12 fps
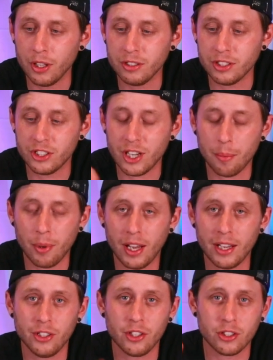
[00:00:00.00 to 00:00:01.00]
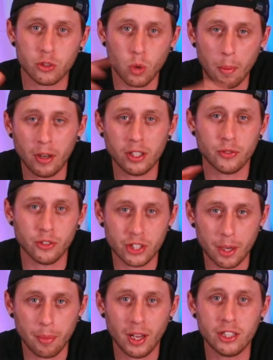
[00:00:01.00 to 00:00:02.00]
there is a jet plate and you can swap out different
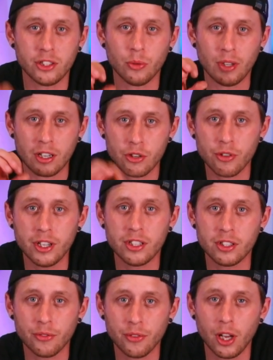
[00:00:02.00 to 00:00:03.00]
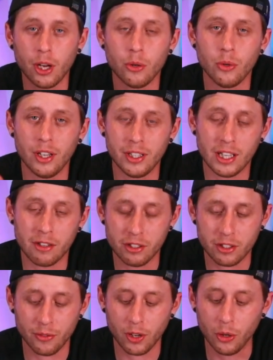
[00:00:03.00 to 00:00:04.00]
jet plates to increase the flow and
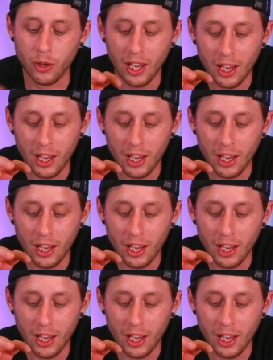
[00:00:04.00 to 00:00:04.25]
decrease the flow.